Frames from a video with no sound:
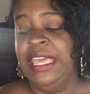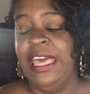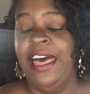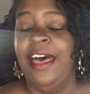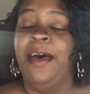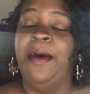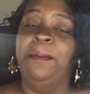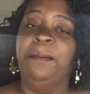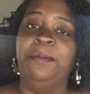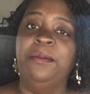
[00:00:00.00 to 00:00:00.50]

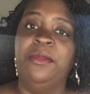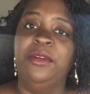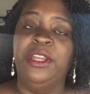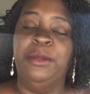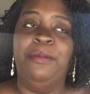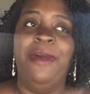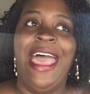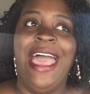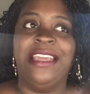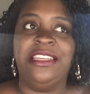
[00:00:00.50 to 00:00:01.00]
Um,
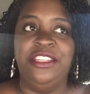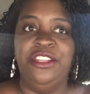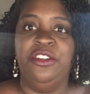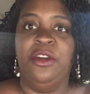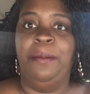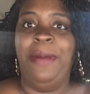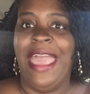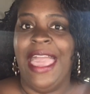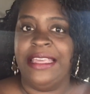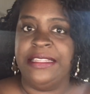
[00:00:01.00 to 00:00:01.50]
and pack, you
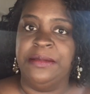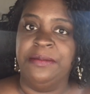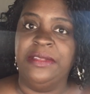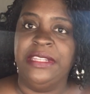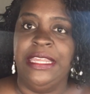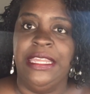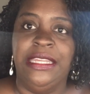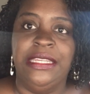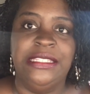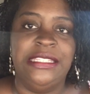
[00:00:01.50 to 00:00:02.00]
know, pack some
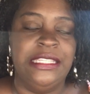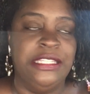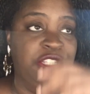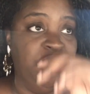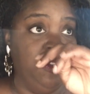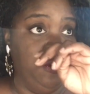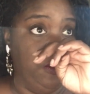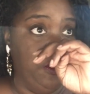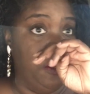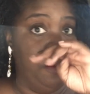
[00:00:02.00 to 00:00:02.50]
things
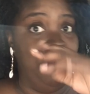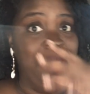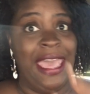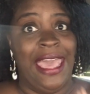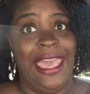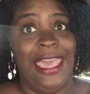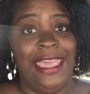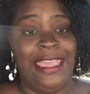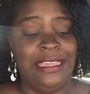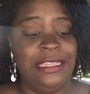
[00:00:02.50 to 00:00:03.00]
into your
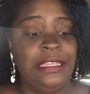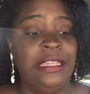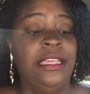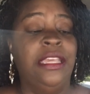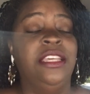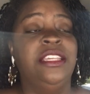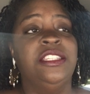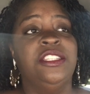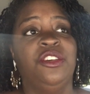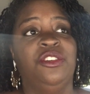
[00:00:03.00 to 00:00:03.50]
bag
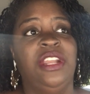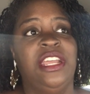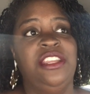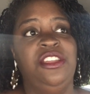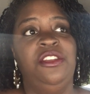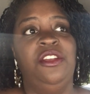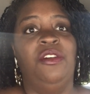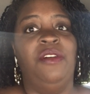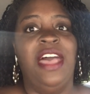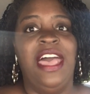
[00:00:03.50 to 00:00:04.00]
so that
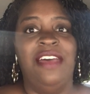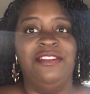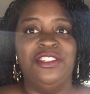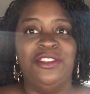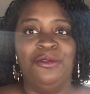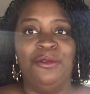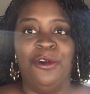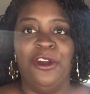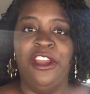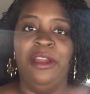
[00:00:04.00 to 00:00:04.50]
you don't have
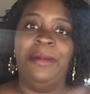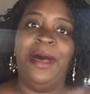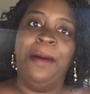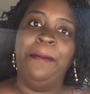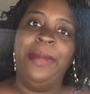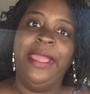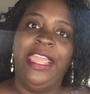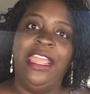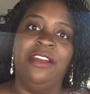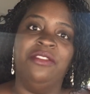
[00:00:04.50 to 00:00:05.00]
to worry
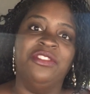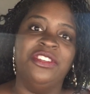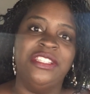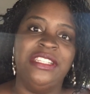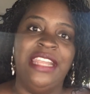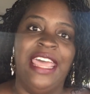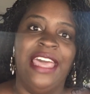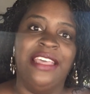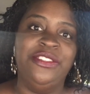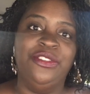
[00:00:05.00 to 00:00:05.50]
about paying for
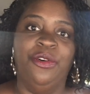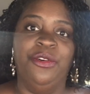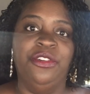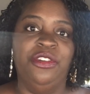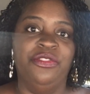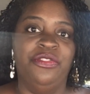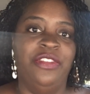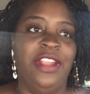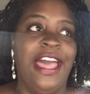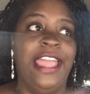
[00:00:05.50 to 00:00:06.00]
snacks on
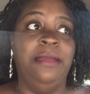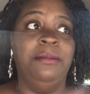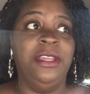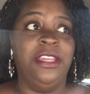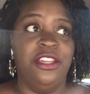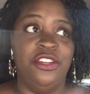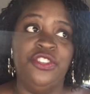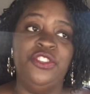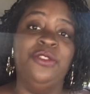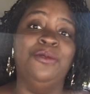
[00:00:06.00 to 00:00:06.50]
your flight,
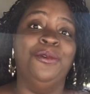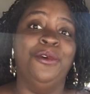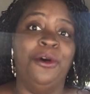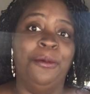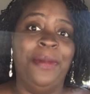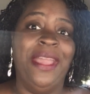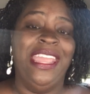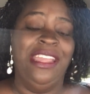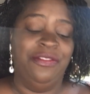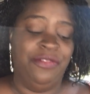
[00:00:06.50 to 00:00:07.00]
because you
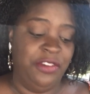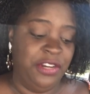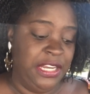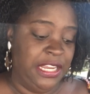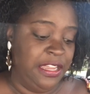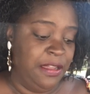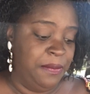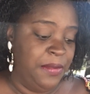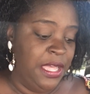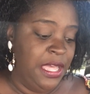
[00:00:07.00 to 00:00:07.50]
will pay for
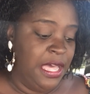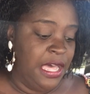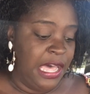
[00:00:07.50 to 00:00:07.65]
them.